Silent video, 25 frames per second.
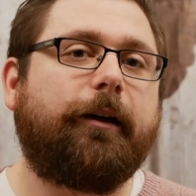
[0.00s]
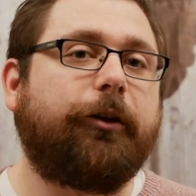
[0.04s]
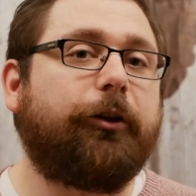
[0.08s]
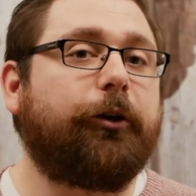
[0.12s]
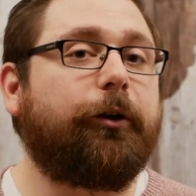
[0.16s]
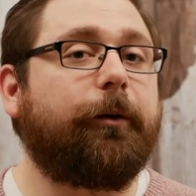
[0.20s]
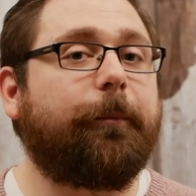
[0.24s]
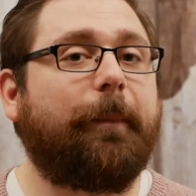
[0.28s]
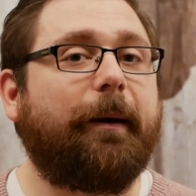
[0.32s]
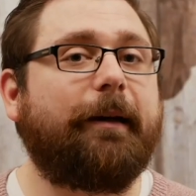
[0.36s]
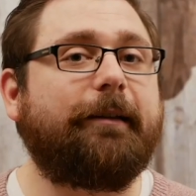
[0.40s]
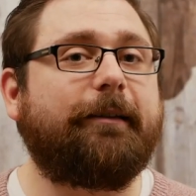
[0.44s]
you
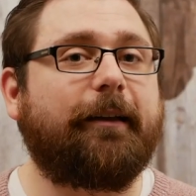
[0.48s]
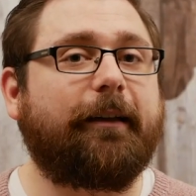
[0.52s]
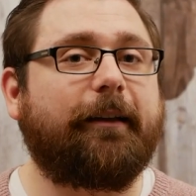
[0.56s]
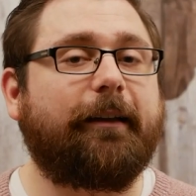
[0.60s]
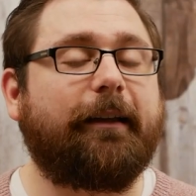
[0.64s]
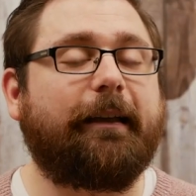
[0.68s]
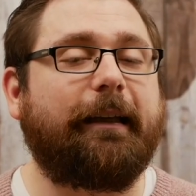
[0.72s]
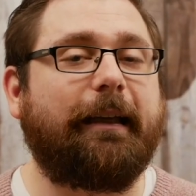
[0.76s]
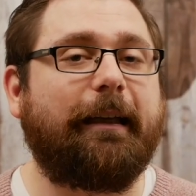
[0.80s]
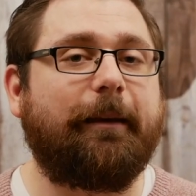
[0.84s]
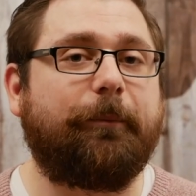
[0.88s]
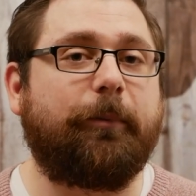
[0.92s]
can
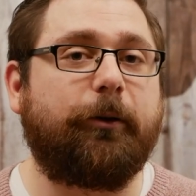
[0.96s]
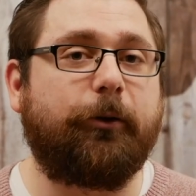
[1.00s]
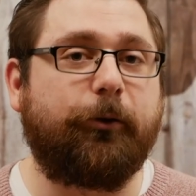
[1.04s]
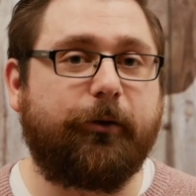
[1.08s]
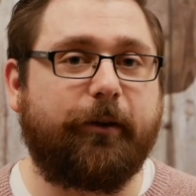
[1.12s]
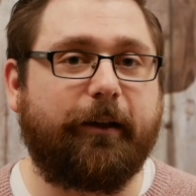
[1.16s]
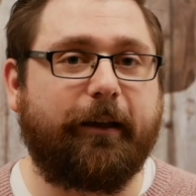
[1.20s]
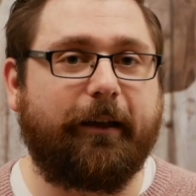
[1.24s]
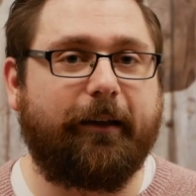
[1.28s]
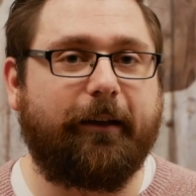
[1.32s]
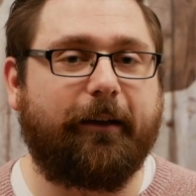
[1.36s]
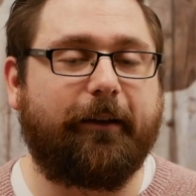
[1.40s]
basically keep
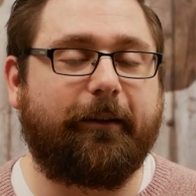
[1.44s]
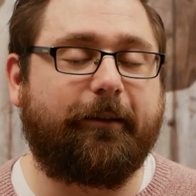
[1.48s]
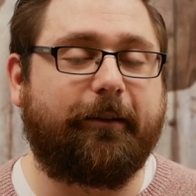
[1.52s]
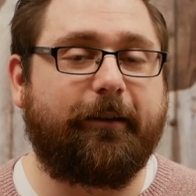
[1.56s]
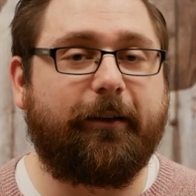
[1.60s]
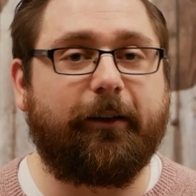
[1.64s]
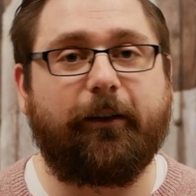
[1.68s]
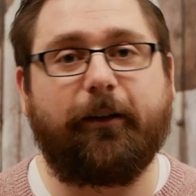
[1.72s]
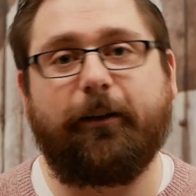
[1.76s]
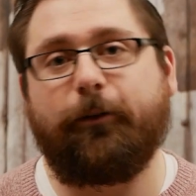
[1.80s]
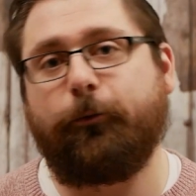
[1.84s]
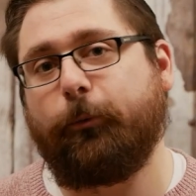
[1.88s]
using it
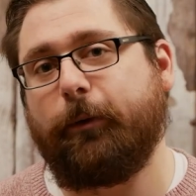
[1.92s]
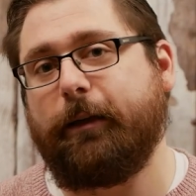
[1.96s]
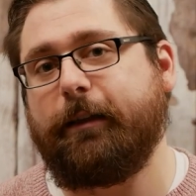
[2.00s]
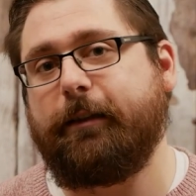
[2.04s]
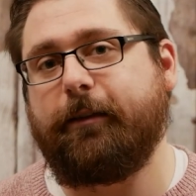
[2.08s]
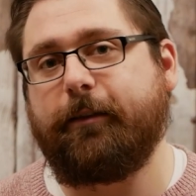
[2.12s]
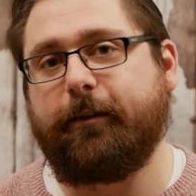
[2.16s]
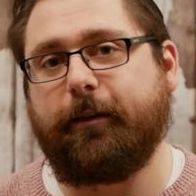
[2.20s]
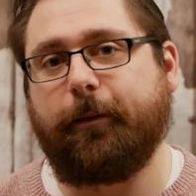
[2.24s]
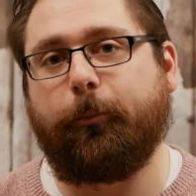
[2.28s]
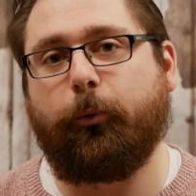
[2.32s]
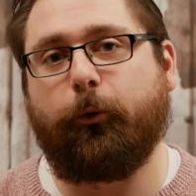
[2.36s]
until it
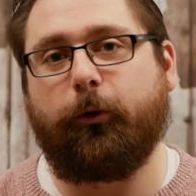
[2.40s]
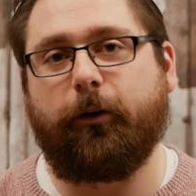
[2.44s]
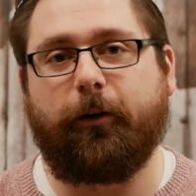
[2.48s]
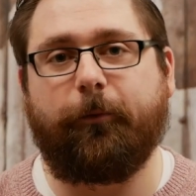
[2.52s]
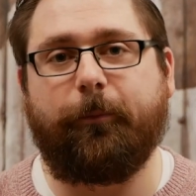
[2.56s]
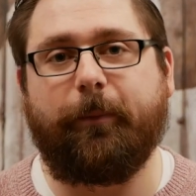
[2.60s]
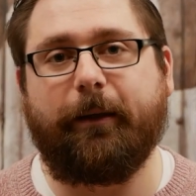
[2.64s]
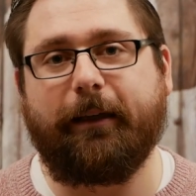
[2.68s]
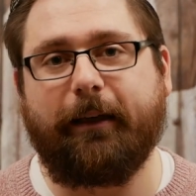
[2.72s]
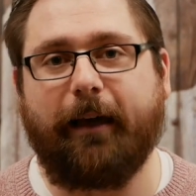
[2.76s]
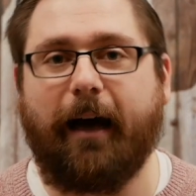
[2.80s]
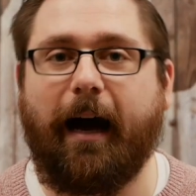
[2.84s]
reaches the point
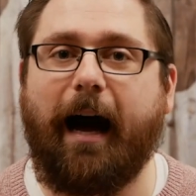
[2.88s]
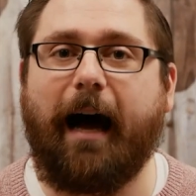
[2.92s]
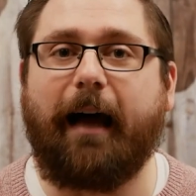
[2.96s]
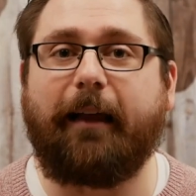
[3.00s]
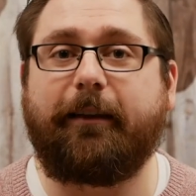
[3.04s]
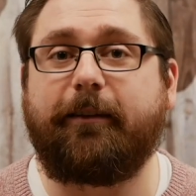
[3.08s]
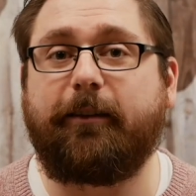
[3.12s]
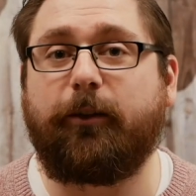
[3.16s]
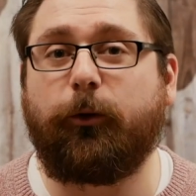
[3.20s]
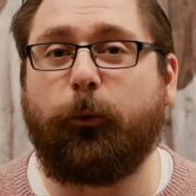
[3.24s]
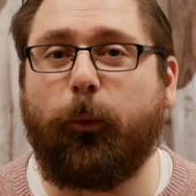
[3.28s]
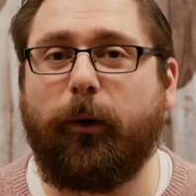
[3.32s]
of being
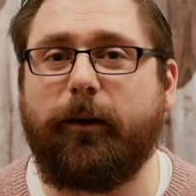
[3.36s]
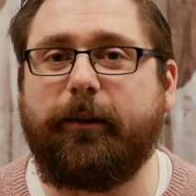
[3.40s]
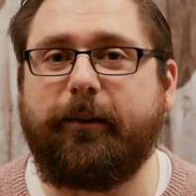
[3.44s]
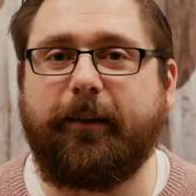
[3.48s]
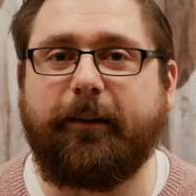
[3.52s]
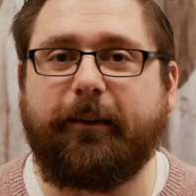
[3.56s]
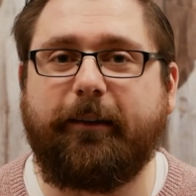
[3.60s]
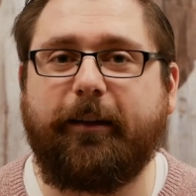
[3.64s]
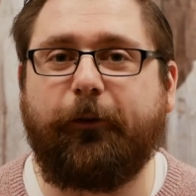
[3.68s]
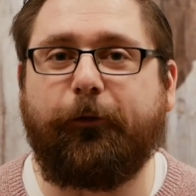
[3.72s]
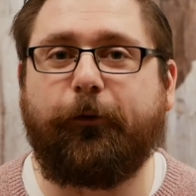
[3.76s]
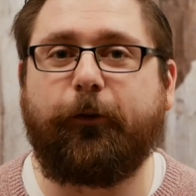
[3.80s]
hot. So what's
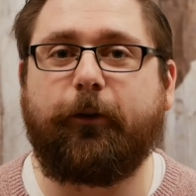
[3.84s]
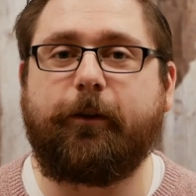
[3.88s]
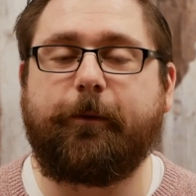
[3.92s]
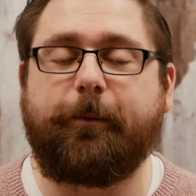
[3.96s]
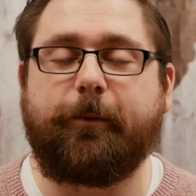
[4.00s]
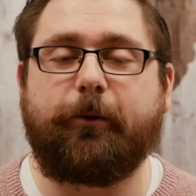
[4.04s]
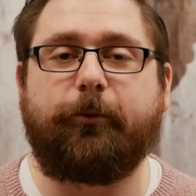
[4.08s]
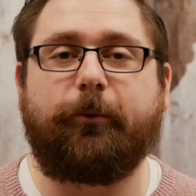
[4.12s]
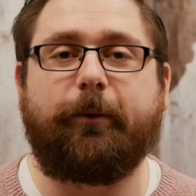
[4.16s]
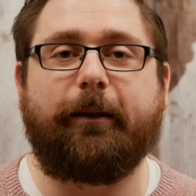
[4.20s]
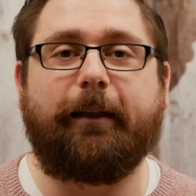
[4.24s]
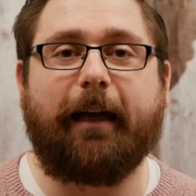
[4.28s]
the difference
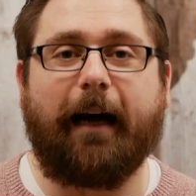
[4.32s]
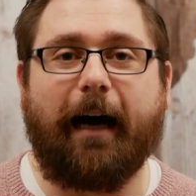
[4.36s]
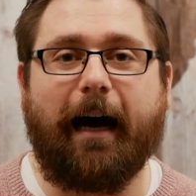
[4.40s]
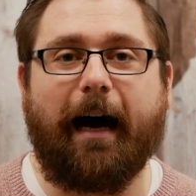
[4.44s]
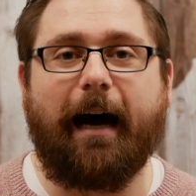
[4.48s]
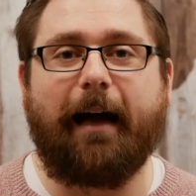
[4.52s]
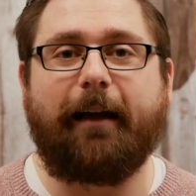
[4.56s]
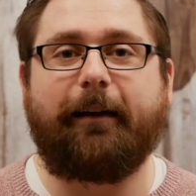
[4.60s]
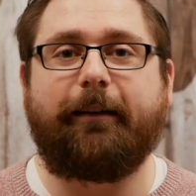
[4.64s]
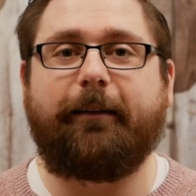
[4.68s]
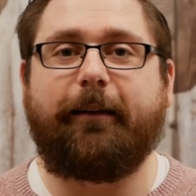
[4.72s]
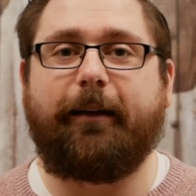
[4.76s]
between
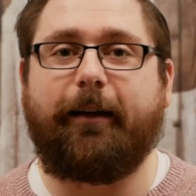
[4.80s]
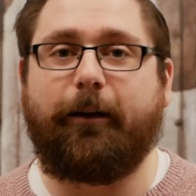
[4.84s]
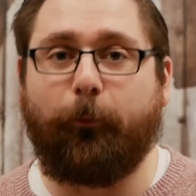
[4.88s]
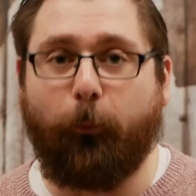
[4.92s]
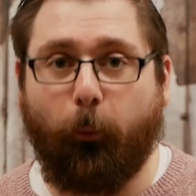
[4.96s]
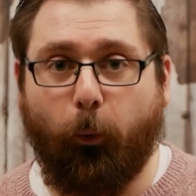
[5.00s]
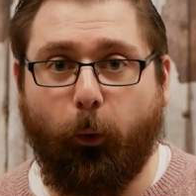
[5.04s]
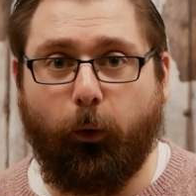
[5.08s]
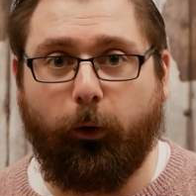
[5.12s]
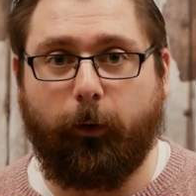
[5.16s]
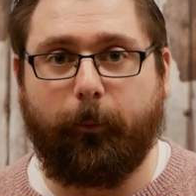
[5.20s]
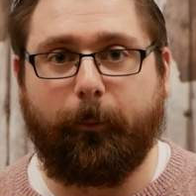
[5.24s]
hot and
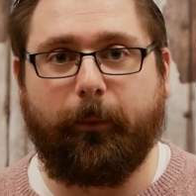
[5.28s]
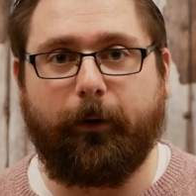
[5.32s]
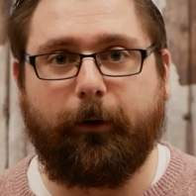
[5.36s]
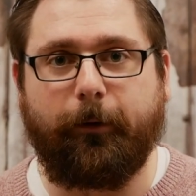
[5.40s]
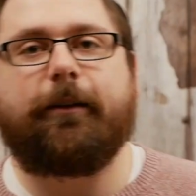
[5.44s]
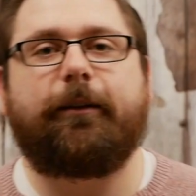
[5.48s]
warm?